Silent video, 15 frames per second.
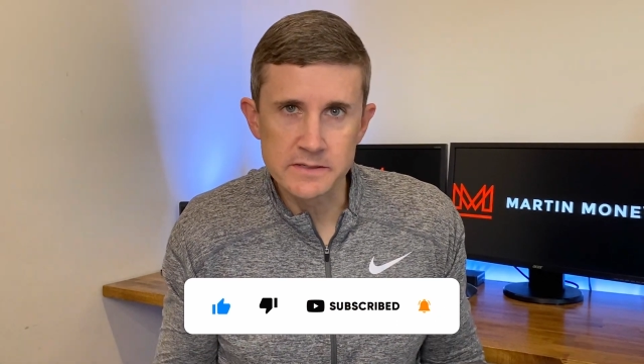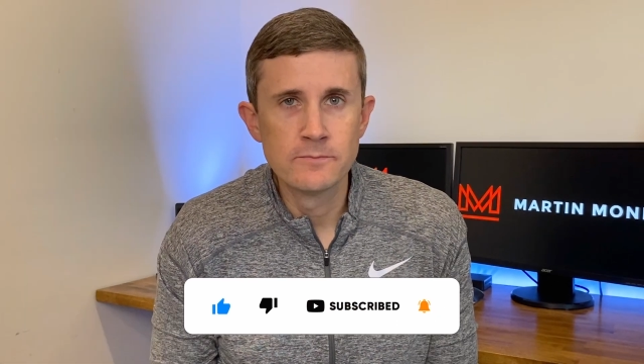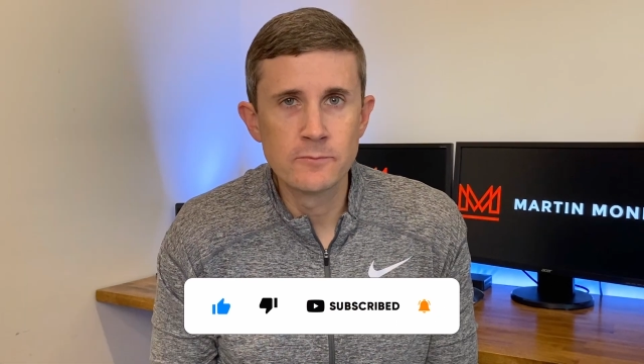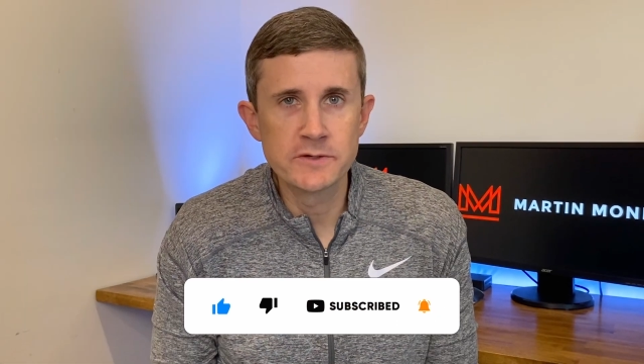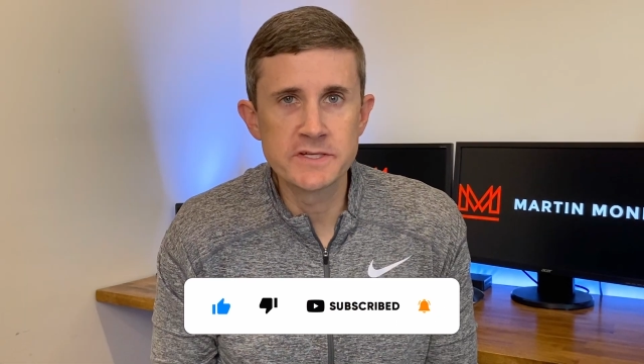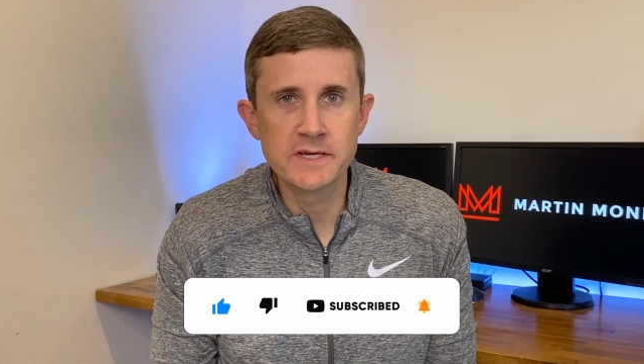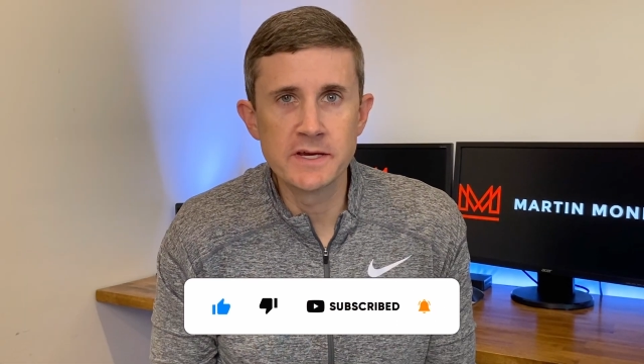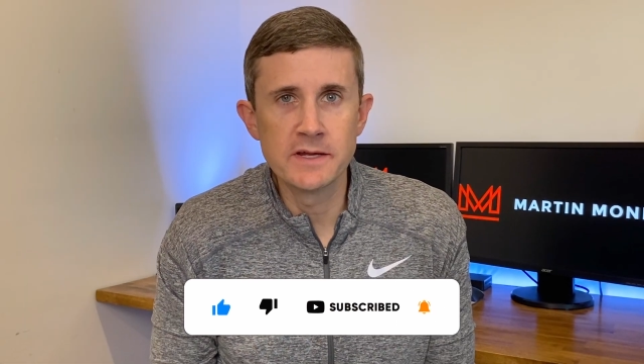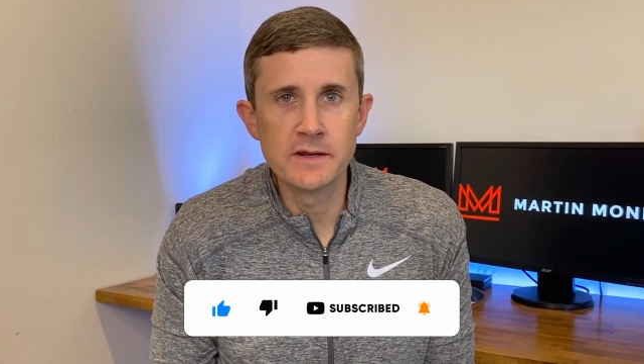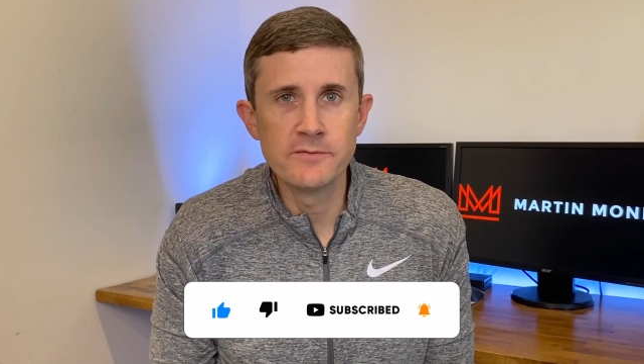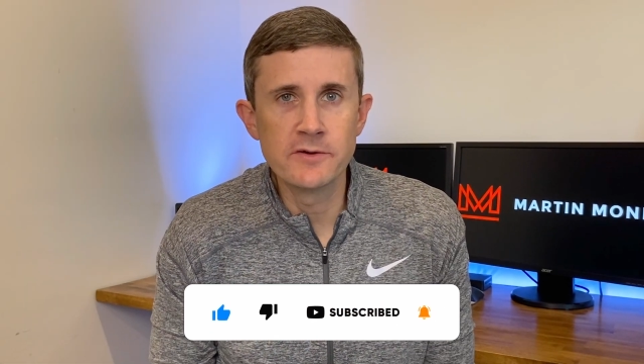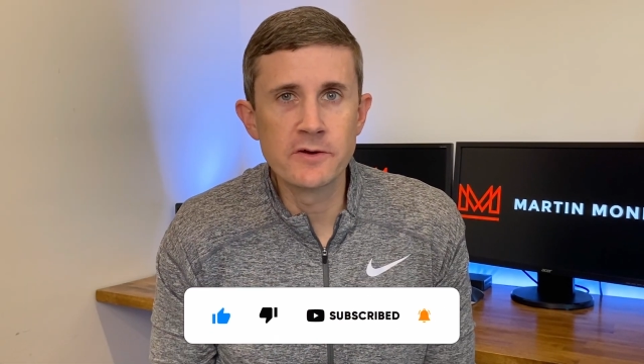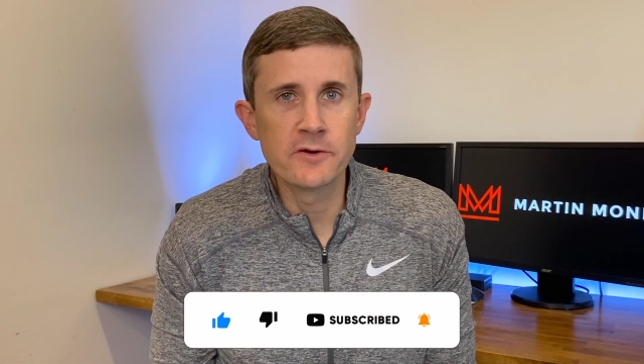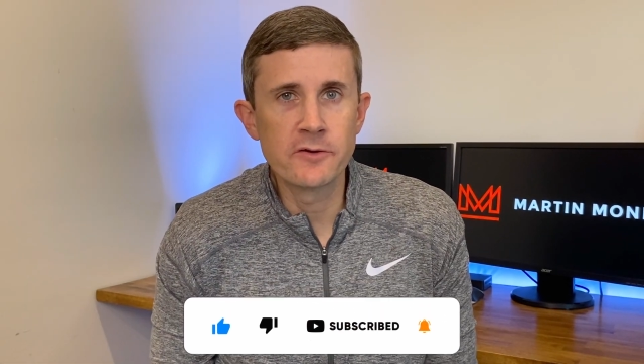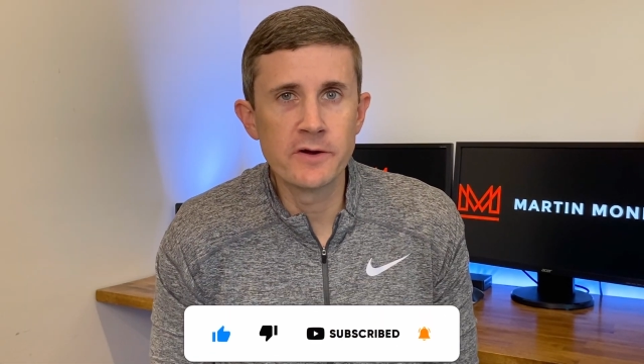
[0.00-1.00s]
Once again, if
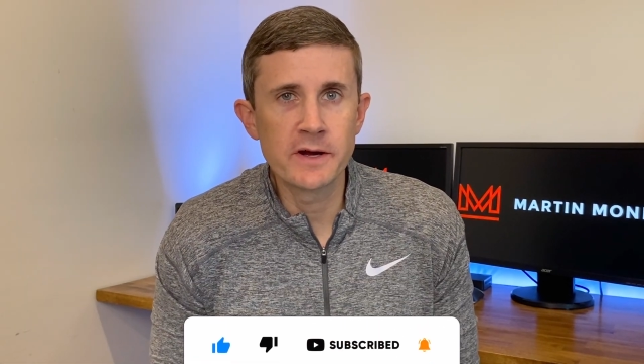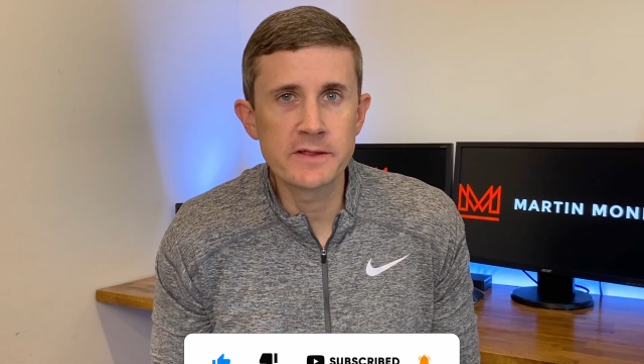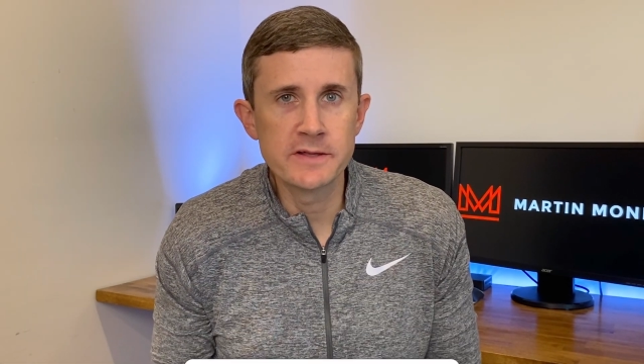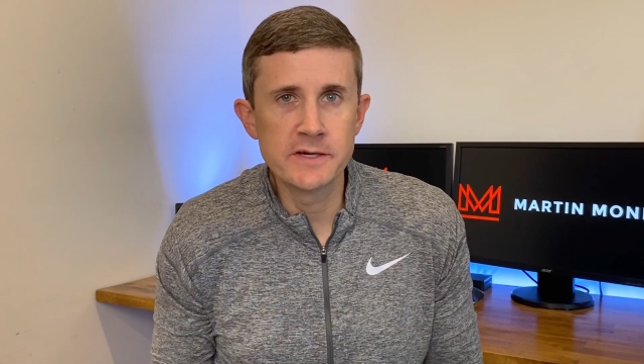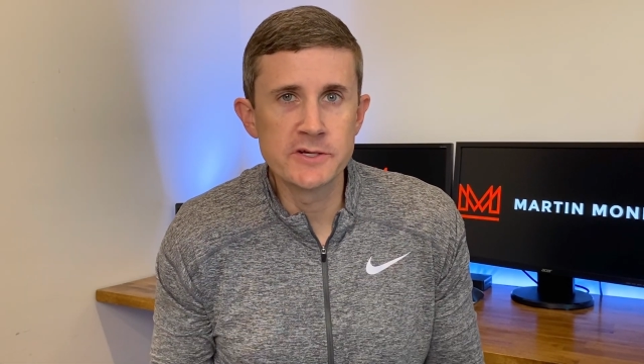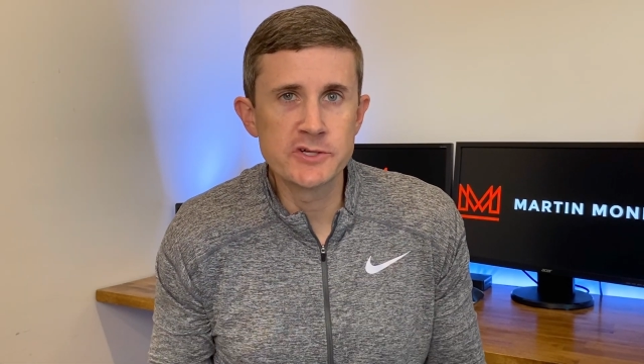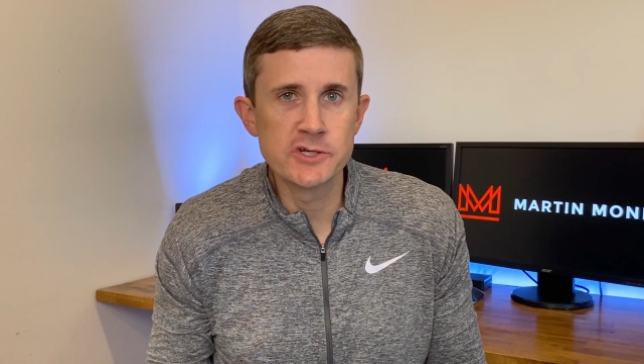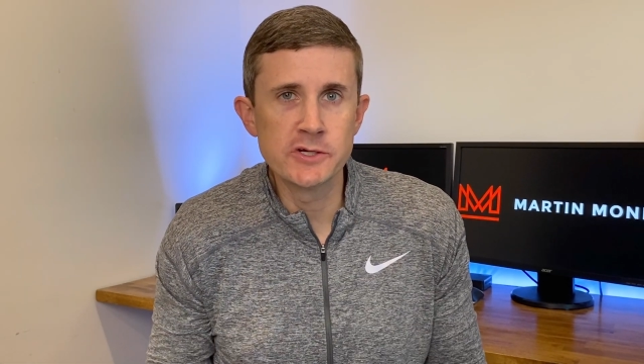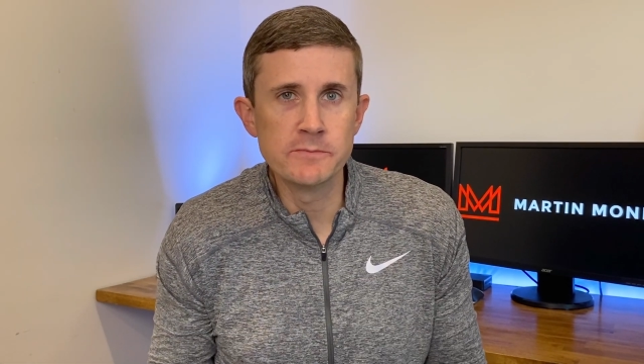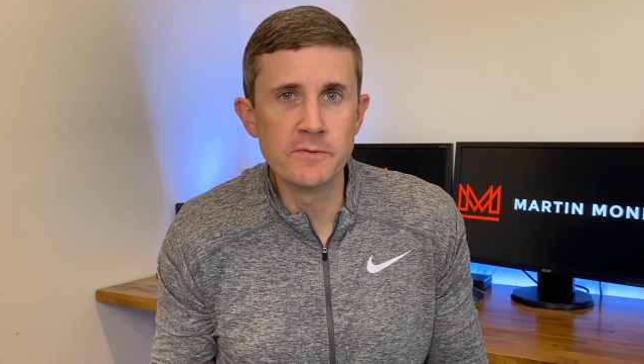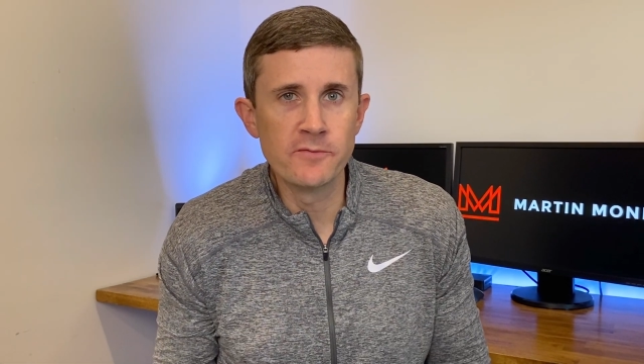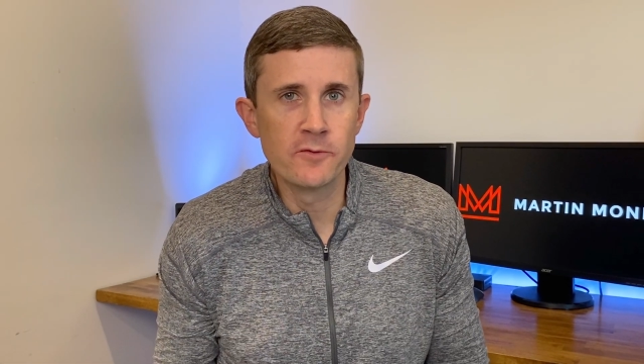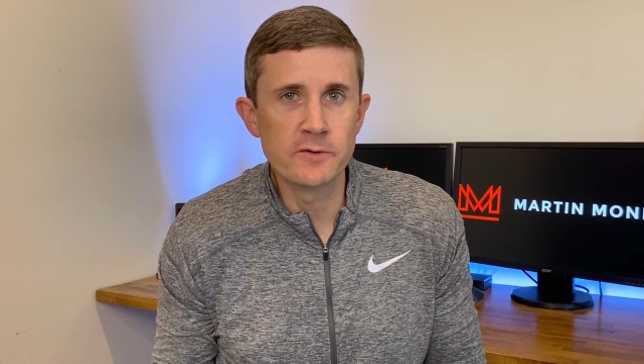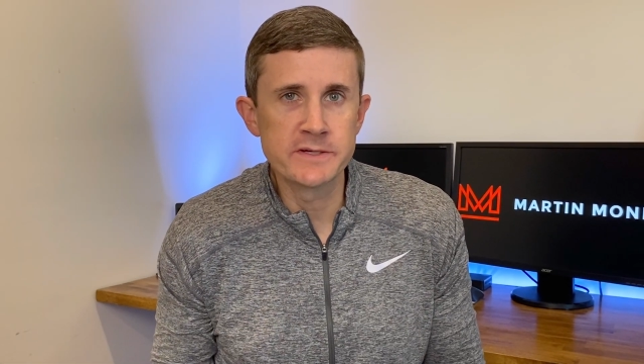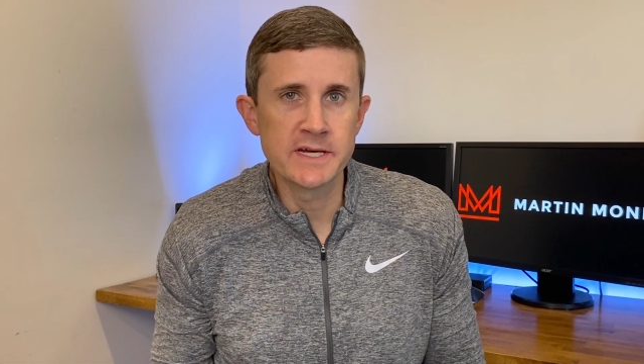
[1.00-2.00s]
you can correct the issue before